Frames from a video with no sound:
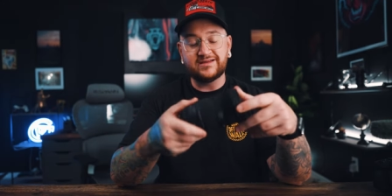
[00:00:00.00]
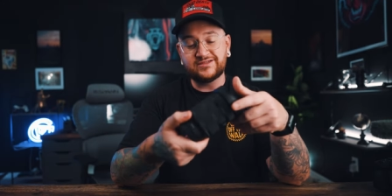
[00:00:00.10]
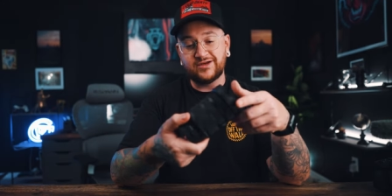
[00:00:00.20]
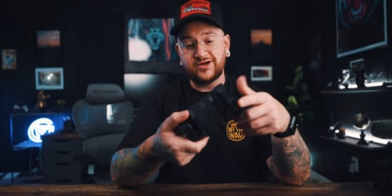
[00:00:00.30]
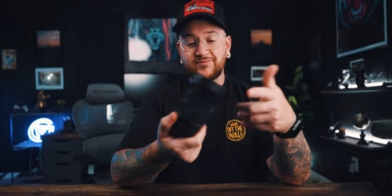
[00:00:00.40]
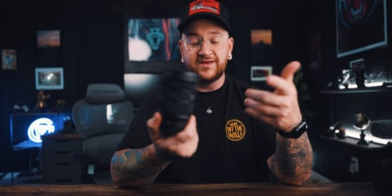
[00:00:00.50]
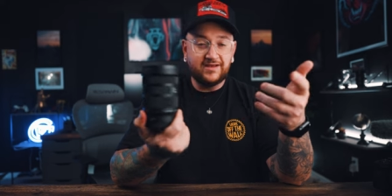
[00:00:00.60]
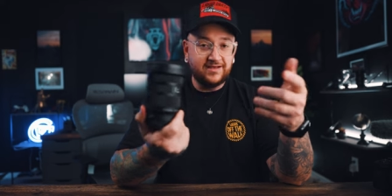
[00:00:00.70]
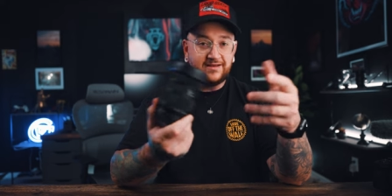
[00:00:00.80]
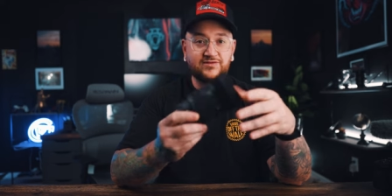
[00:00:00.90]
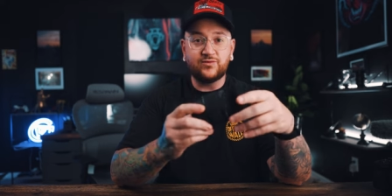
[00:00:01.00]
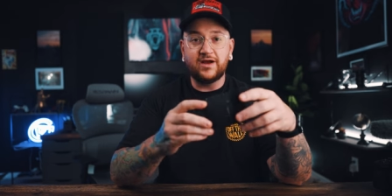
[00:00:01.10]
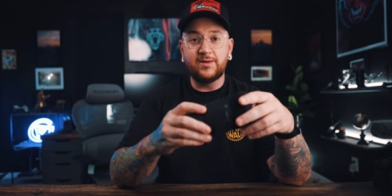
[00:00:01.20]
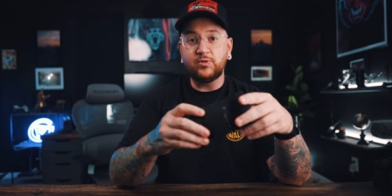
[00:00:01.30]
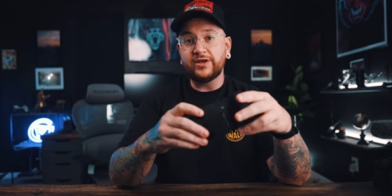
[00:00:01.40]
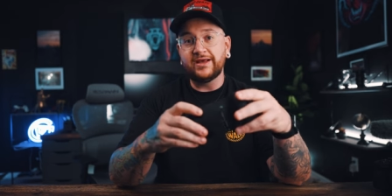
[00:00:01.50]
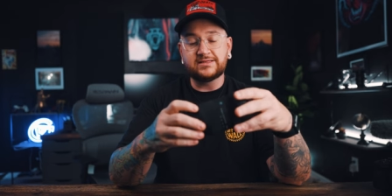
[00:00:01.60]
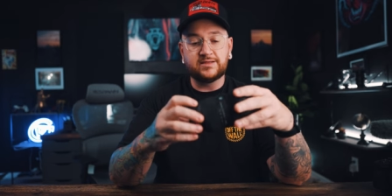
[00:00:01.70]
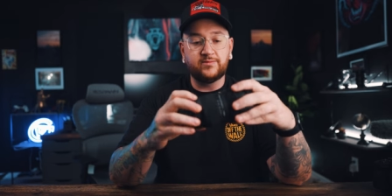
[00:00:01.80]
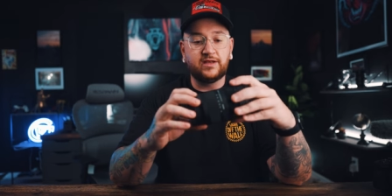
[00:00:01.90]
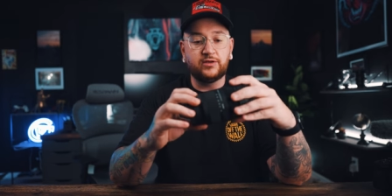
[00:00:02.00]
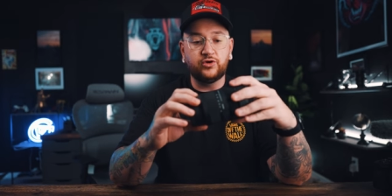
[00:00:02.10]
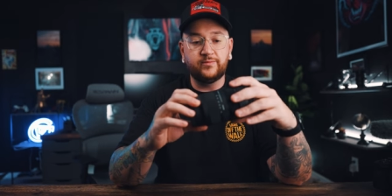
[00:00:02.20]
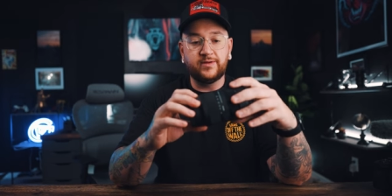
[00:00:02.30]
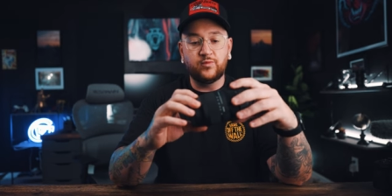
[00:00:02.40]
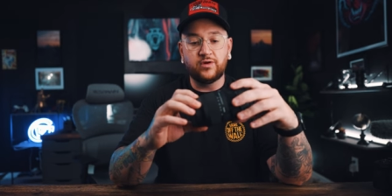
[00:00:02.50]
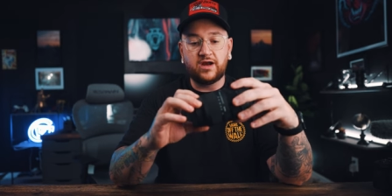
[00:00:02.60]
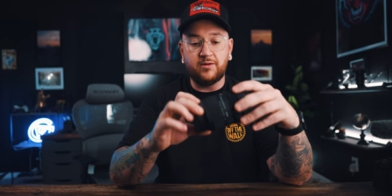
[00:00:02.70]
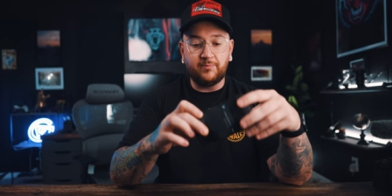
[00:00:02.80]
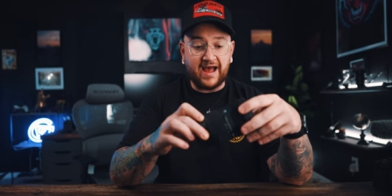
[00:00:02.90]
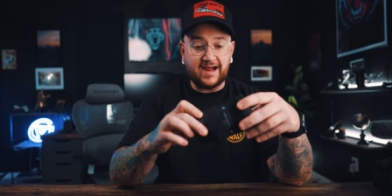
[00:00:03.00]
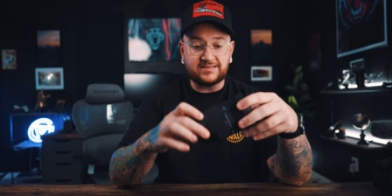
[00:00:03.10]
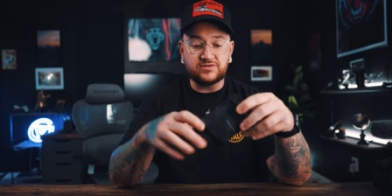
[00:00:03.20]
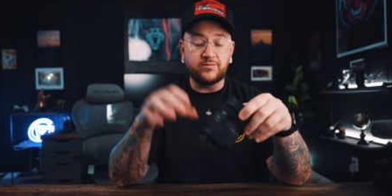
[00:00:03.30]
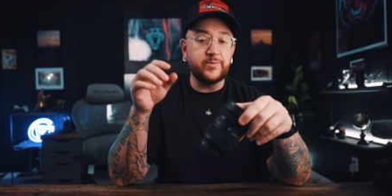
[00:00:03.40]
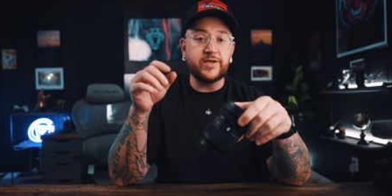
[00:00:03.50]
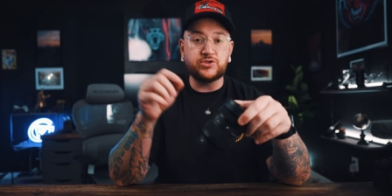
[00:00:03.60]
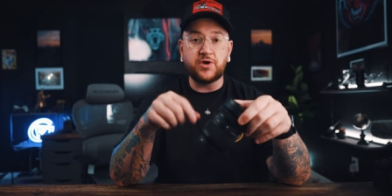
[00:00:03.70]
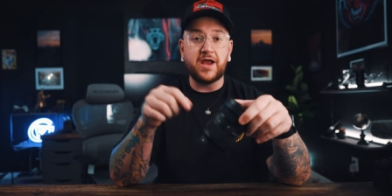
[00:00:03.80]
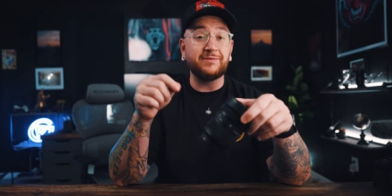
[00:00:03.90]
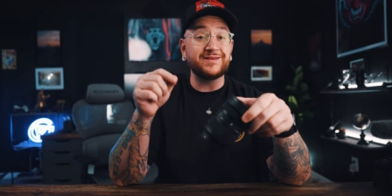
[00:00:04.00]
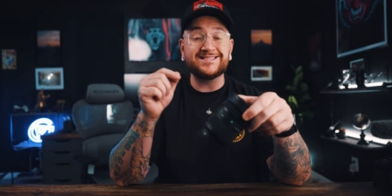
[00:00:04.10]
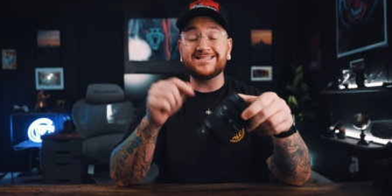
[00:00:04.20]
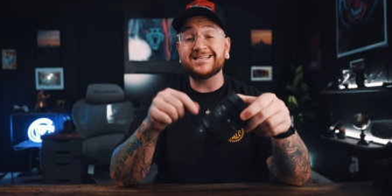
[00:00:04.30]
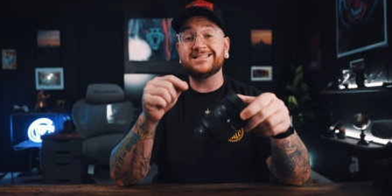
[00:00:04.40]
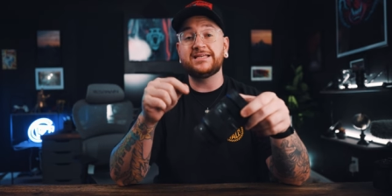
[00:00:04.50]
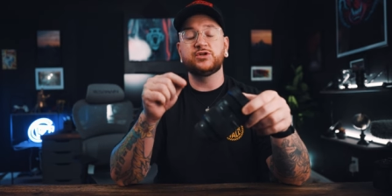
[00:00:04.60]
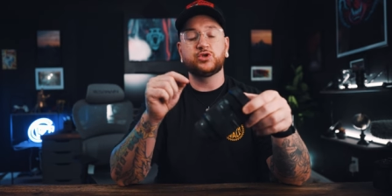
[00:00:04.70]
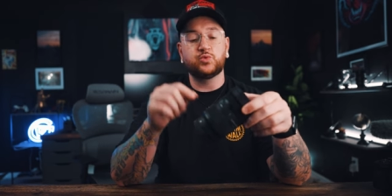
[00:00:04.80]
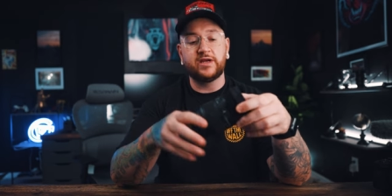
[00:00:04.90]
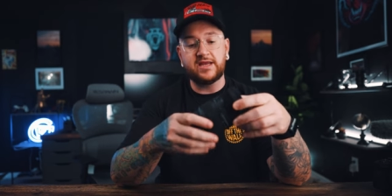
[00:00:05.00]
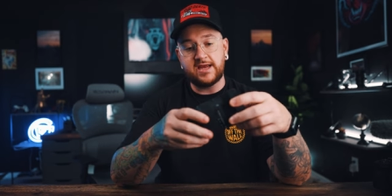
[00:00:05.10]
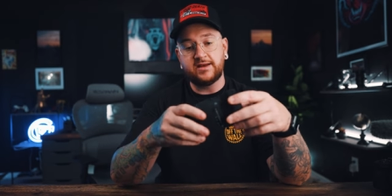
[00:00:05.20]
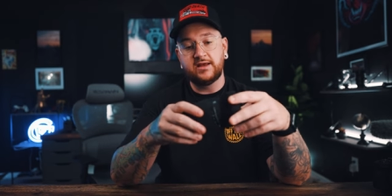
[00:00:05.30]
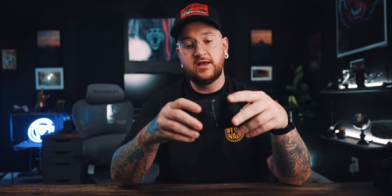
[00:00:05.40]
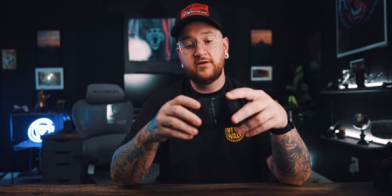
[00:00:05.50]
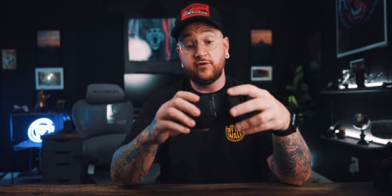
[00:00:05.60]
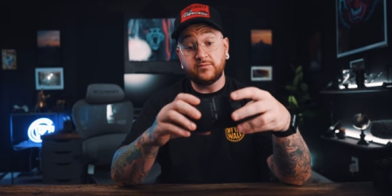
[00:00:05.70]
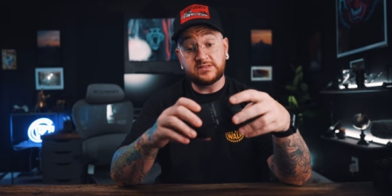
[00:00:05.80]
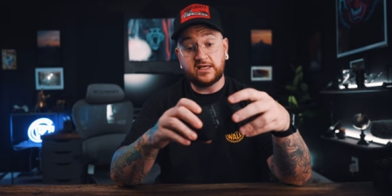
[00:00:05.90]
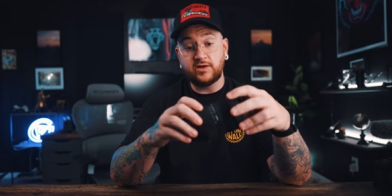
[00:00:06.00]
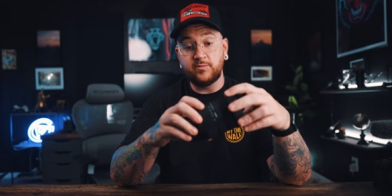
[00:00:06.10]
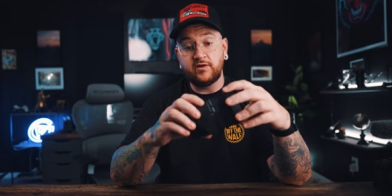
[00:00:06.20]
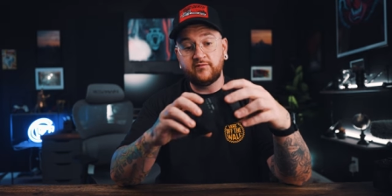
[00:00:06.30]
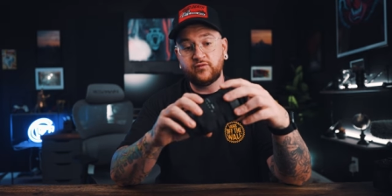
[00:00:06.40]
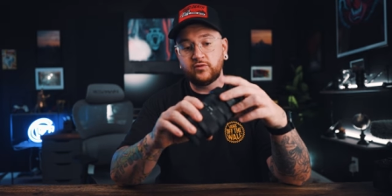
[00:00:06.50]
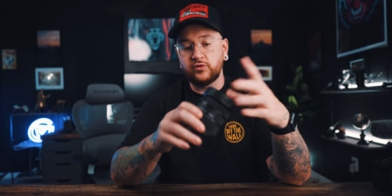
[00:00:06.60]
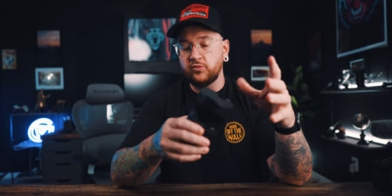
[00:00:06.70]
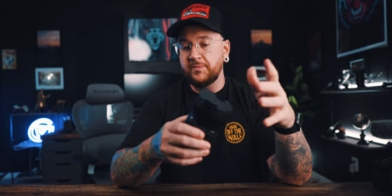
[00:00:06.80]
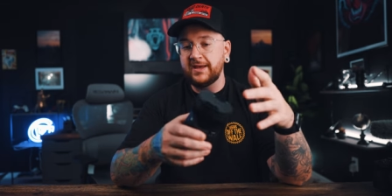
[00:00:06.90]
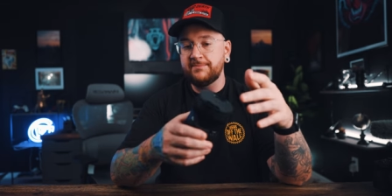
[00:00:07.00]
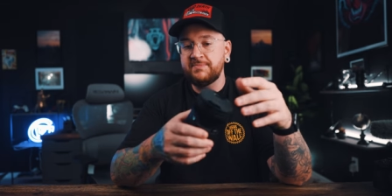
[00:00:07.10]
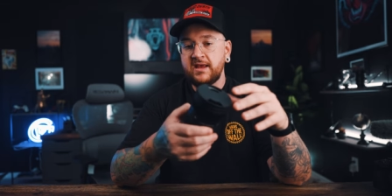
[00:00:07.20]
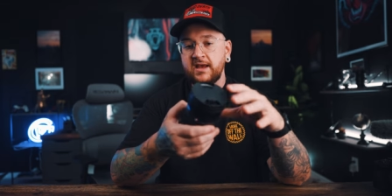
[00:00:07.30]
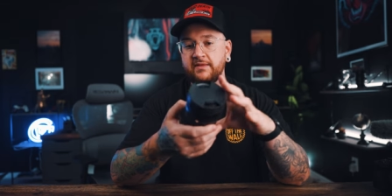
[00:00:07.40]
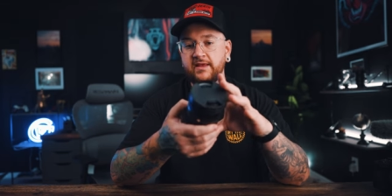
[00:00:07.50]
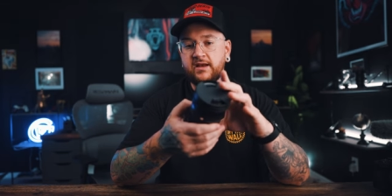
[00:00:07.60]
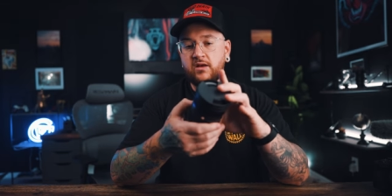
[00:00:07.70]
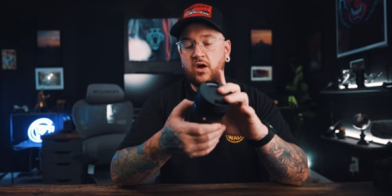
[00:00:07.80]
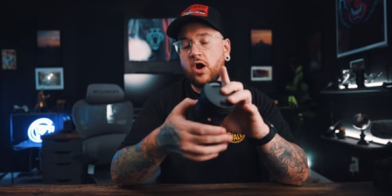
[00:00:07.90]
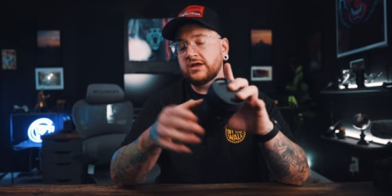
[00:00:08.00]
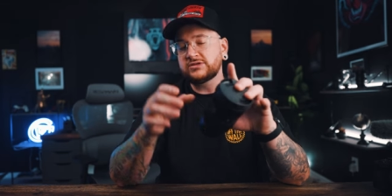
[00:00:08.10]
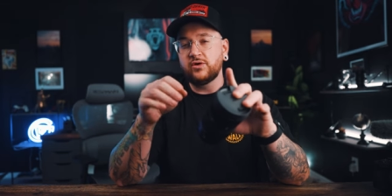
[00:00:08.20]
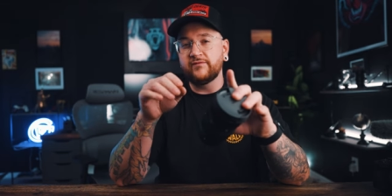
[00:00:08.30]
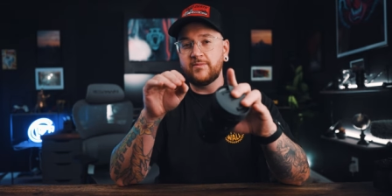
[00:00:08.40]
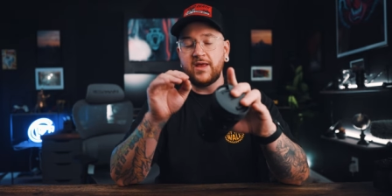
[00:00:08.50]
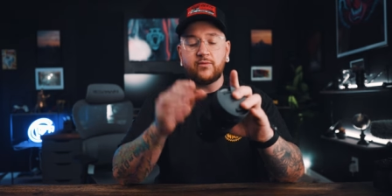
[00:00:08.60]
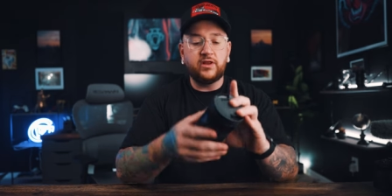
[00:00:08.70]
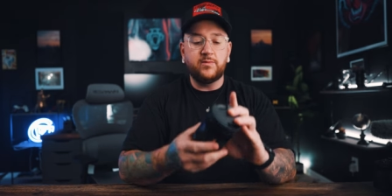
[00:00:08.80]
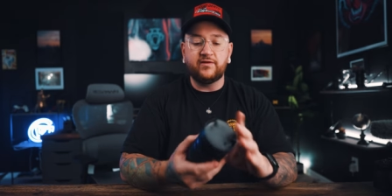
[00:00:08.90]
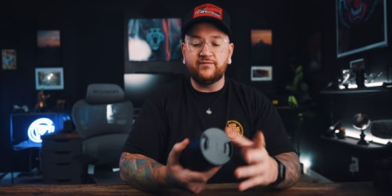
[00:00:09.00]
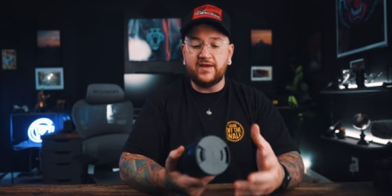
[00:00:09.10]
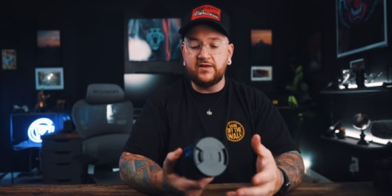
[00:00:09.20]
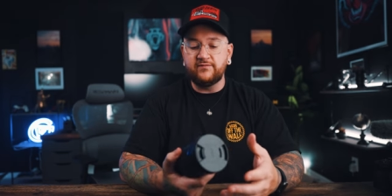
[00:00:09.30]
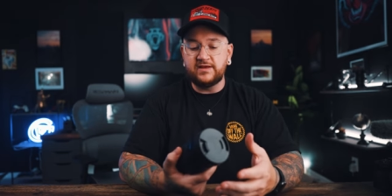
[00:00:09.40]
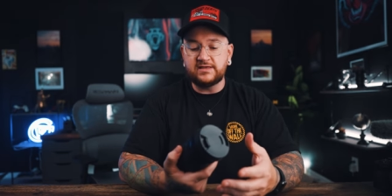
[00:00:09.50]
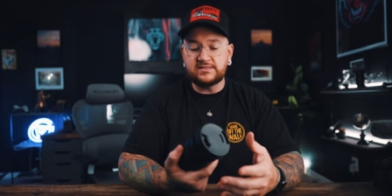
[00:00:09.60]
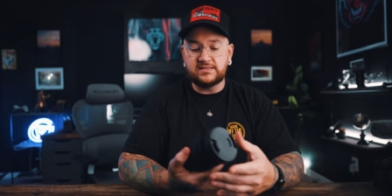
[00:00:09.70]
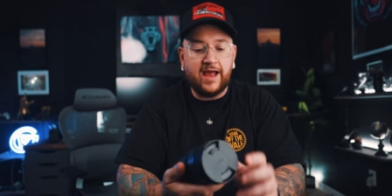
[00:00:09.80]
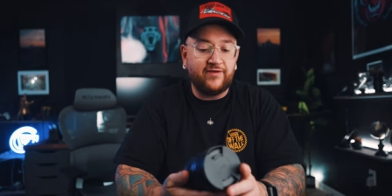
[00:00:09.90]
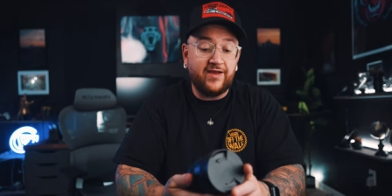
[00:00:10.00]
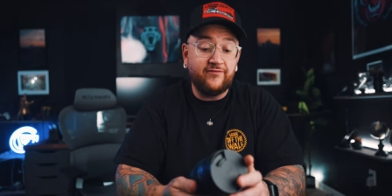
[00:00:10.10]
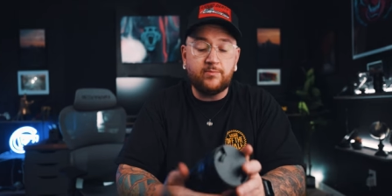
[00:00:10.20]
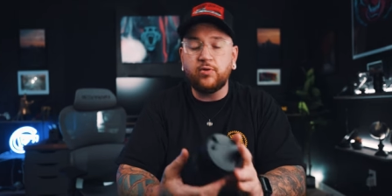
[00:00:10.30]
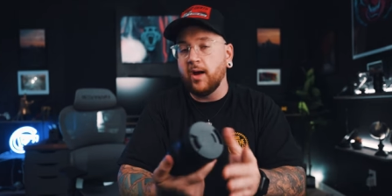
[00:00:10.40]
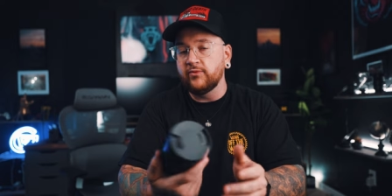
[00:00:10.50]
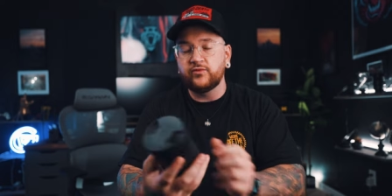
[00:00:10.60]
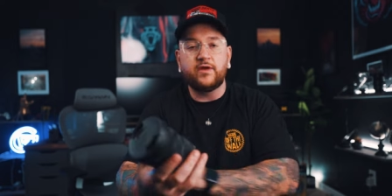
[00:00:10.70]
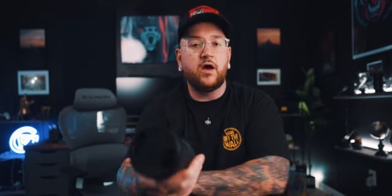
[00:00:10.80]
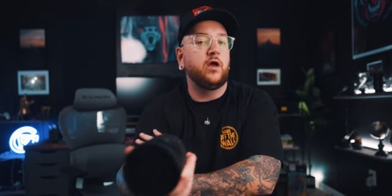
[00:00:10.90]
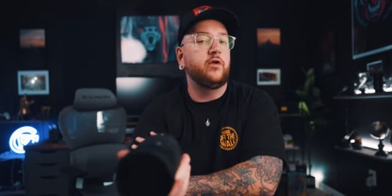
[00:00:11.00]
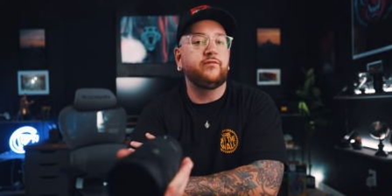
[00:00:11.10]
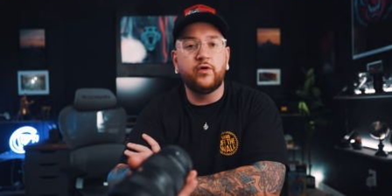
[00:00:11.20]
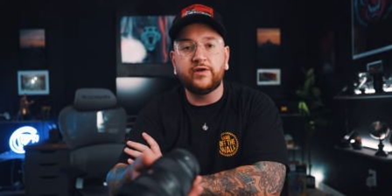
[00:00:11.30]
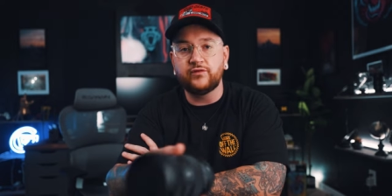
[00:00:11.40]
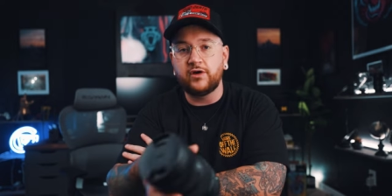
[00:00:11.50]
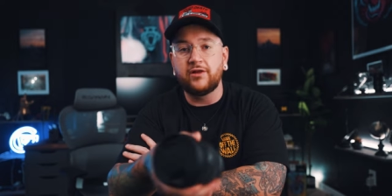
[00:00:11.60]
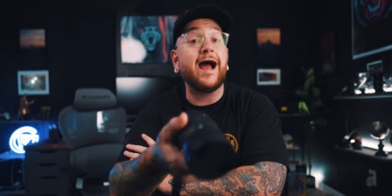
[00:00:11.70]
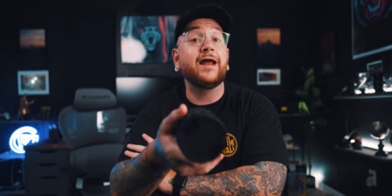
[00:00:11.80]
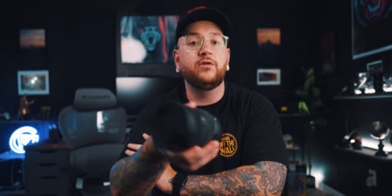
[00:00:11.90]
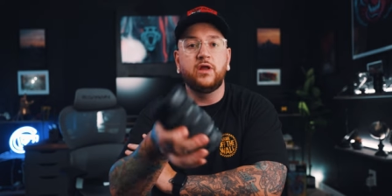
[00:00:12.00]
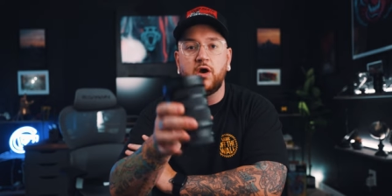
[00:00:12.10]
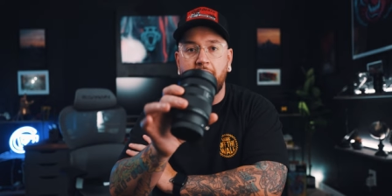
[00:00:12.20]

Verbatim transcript: So that's why I'm looking at something a little bit more compact. So I'm gonna be trying the 16 to 28 from Sigma for a little bit. And then also, if I'm not really a big fan of this, if I have any problems with autofocus or color, I don't know.